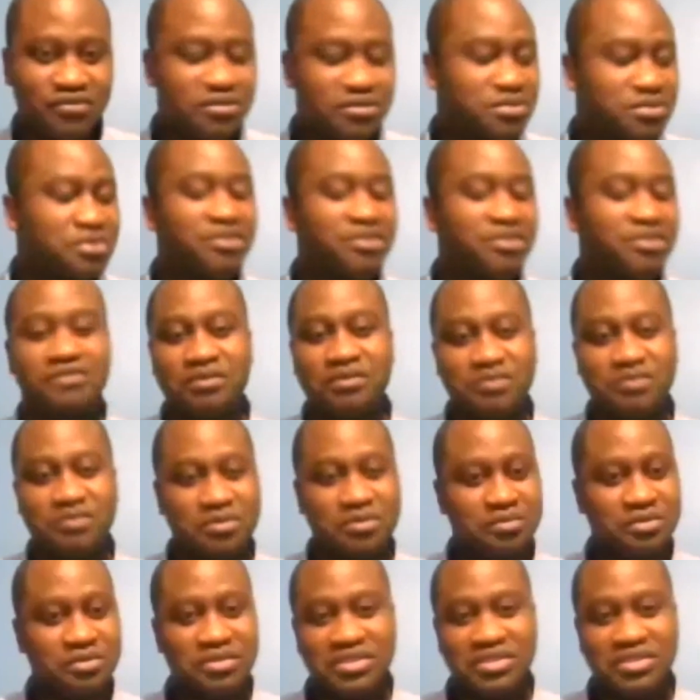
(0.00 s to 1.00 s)
phone call from the
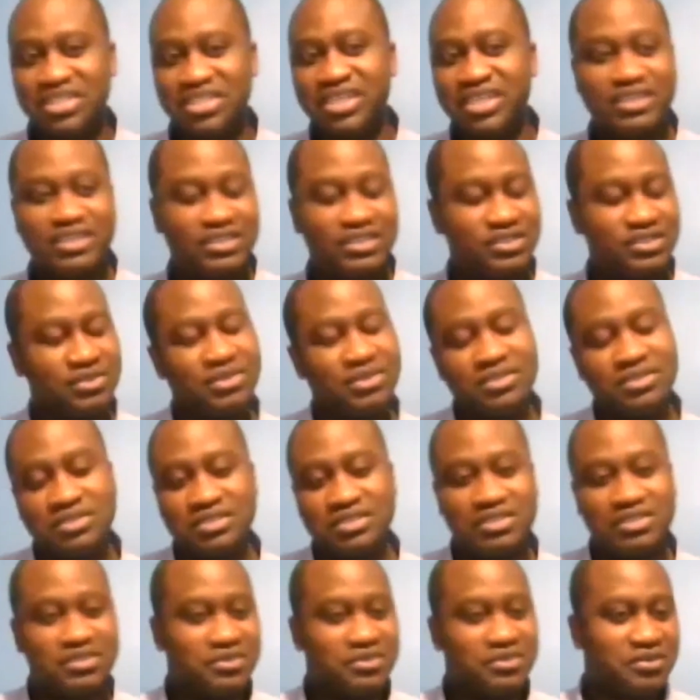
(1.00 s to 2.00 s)
police that he's done
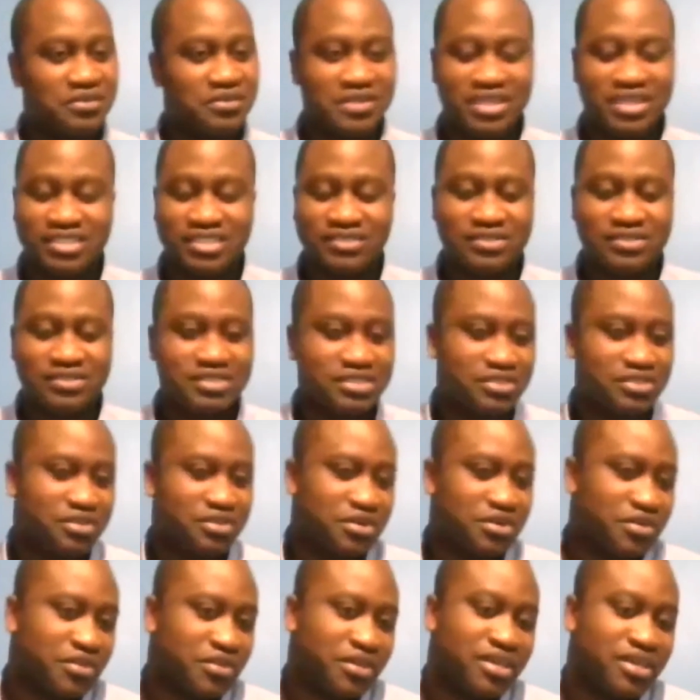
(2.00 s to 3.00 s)
this or that or the
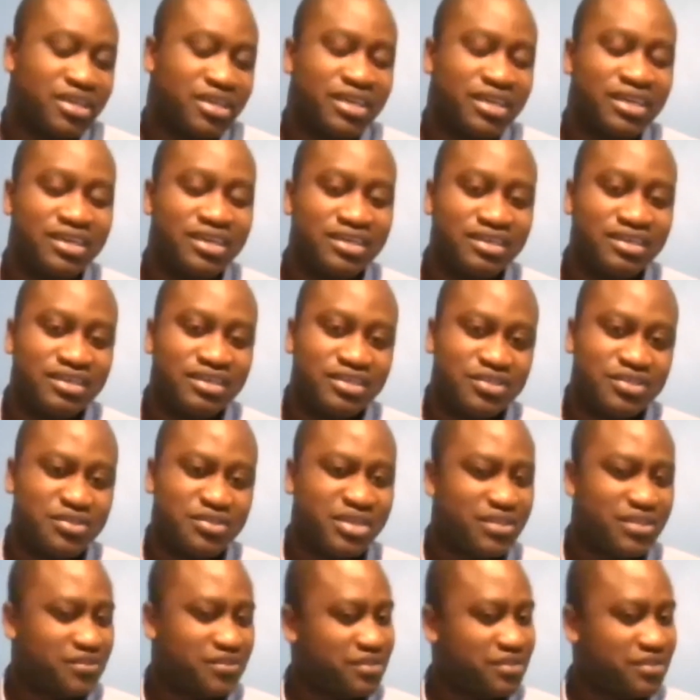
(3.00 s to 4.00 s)
other. So
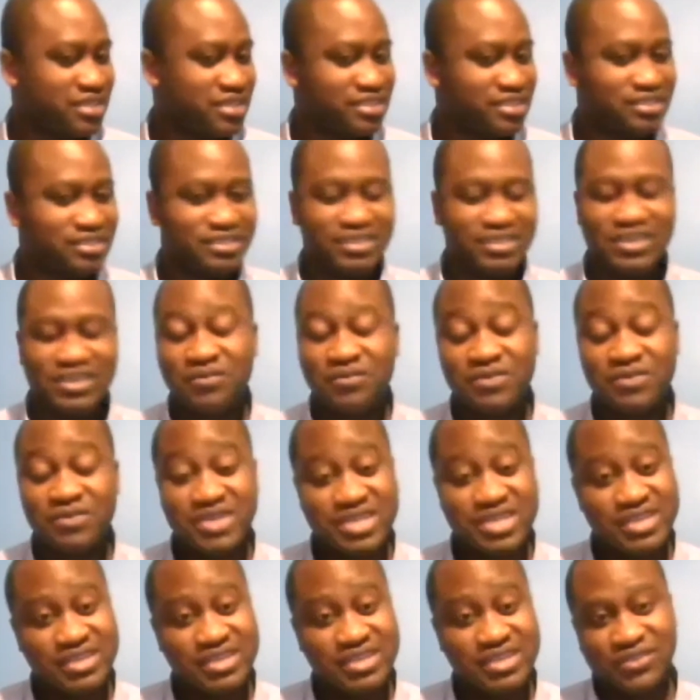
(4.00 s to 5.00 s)
I think the
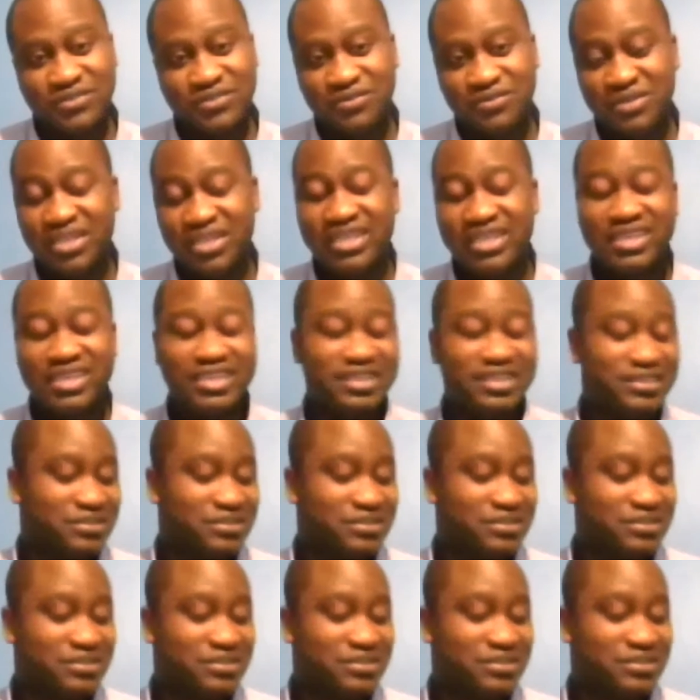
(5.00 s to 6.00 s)
awareness really
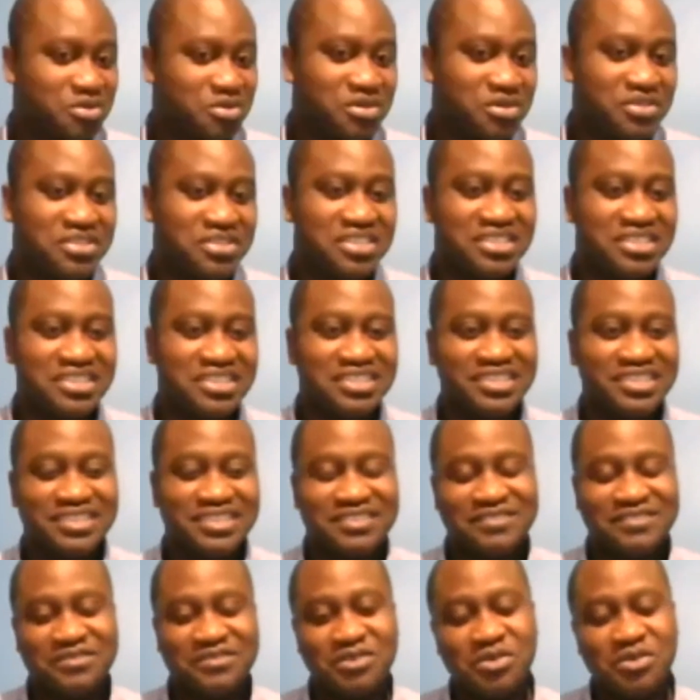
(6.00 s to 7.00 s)
is important,
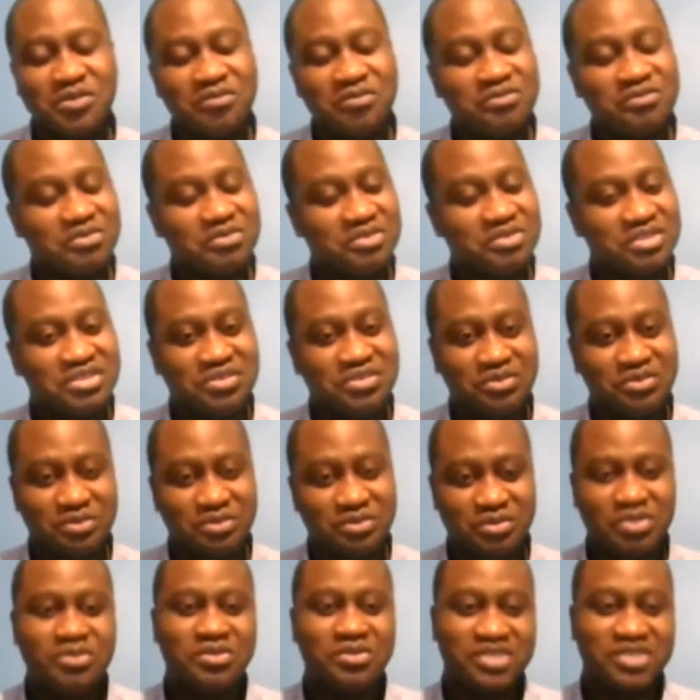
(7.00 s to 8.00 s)
and hopefully
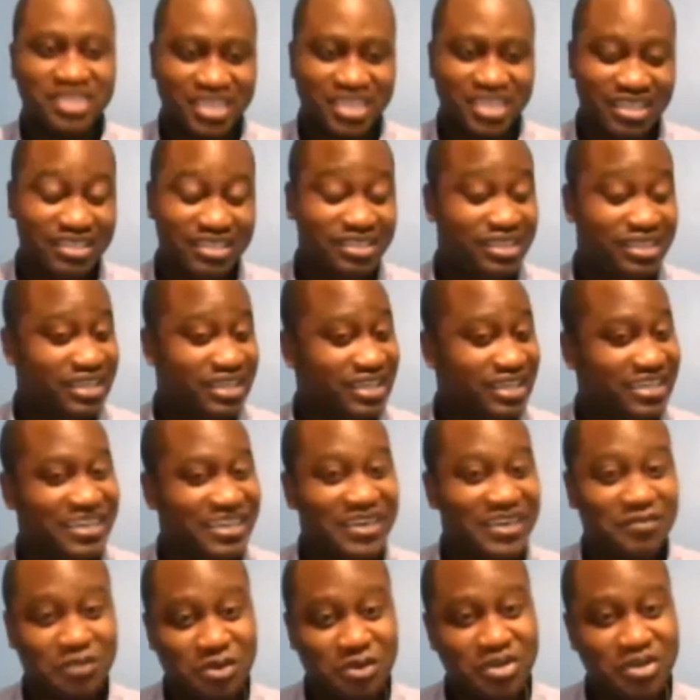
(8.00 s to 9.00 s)
we will get there.
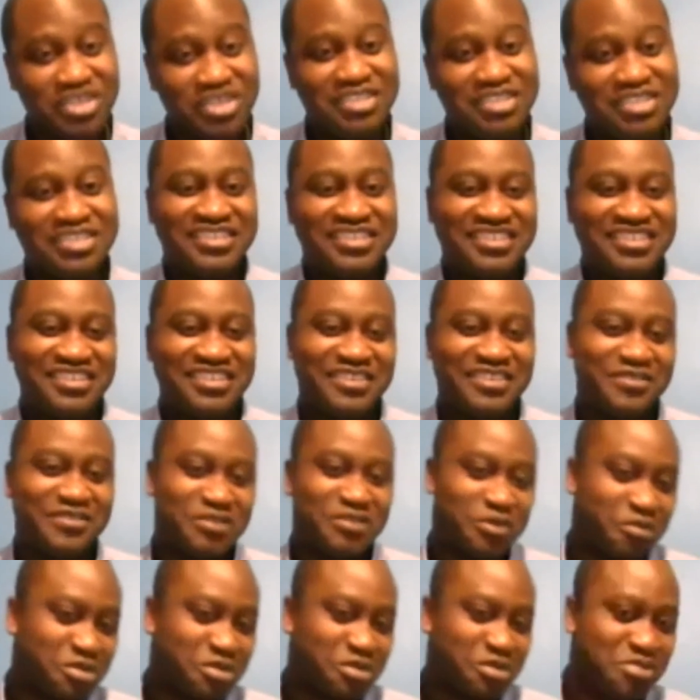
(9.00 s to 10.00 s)
I'm quite an
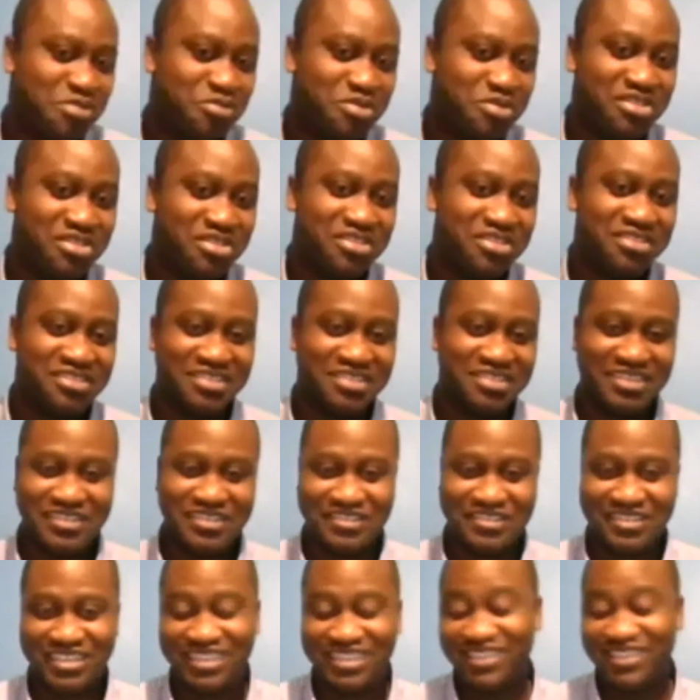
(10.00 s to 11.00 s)
optimist. I